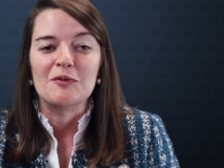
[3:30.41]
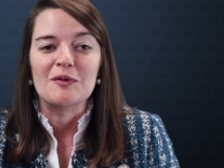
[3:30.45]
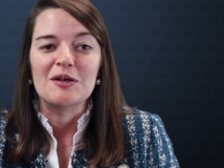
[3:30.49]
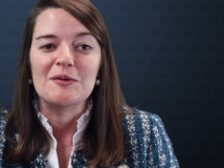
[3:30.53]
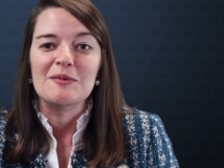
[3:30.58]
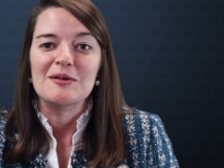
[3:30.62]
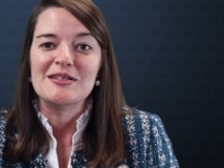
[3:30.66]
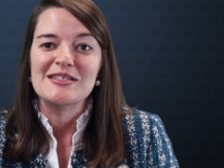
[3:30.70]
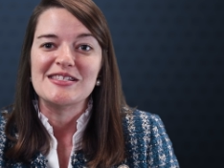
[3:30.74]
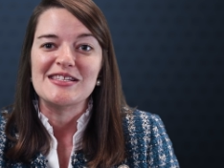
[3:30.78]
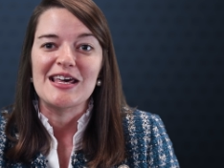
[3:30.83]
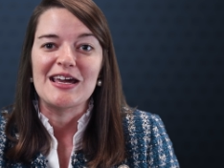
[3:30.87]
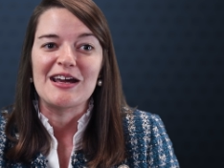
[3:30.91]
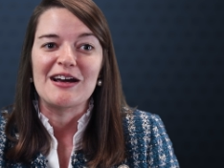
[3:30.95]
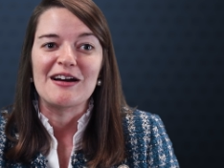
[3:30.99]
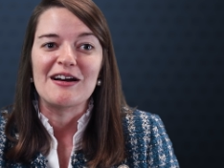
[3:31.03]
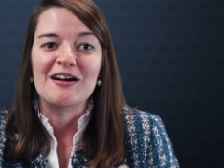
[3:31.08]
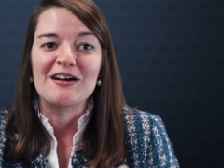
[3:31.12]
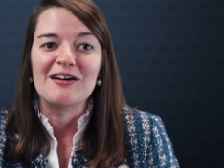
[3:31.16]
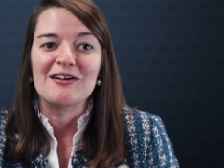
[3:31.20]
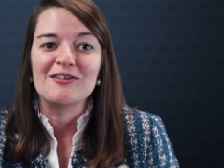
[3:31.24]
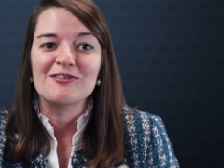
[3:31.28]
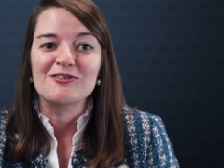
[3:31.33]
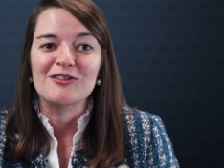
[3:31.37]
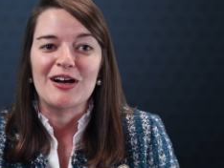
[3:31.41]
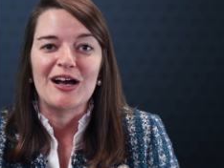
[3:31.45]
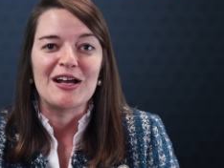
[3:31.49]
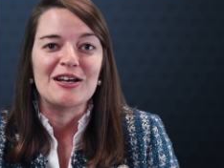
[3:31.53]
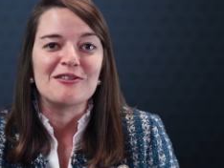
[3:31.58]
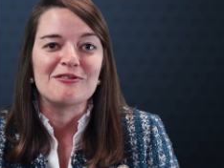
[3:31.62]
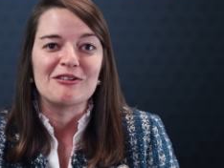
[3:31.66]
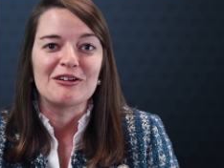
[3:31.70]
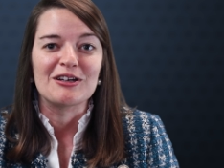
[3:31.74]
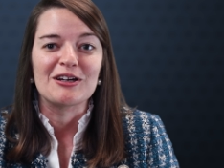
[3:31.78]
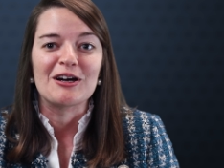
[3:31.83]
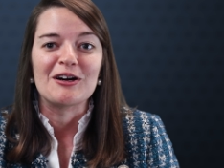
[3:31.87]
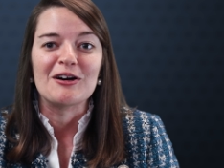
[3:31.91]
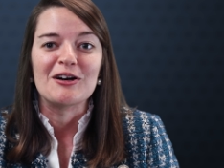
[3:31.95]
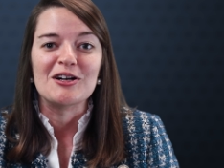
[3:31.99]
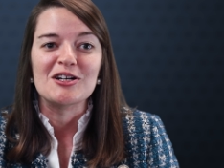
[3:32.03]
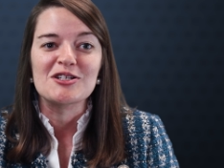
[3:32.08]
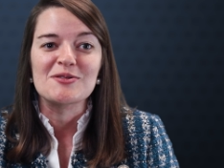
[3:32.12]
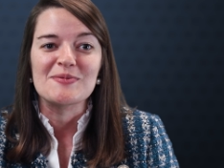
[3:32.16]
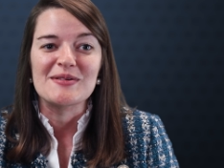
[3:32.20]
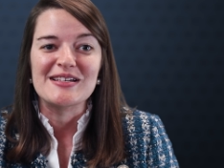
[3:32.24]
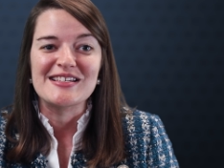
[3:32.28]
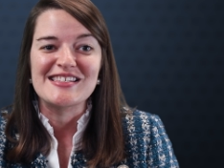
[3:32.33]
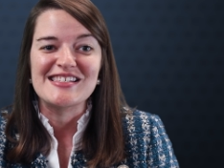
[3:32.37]
Weedman's there trying to
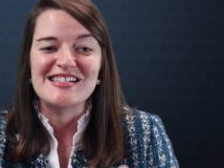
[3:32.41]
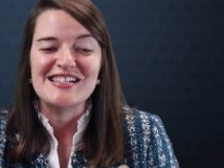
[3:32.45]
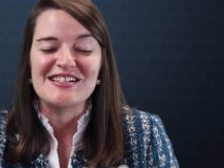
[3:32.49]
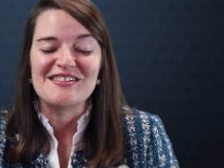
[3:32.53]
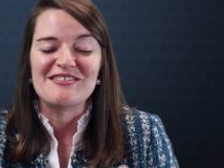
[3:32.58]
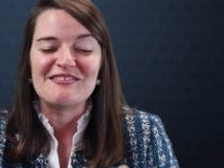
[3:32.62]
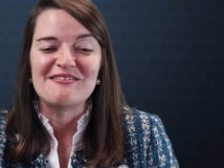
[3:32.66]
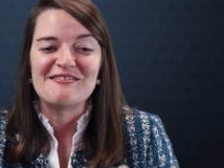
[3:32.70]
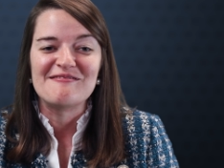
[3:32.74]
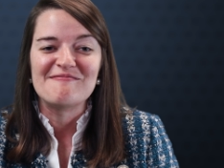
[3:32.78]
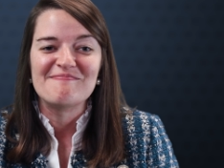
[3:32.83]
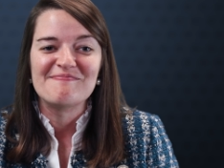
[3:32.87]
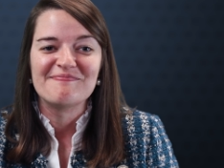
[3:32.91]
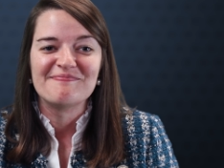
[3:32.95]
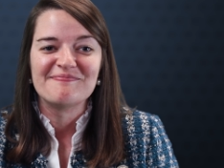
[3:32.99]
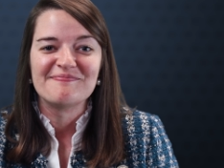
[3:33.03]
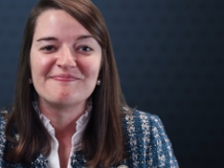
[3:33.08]
encourage me still.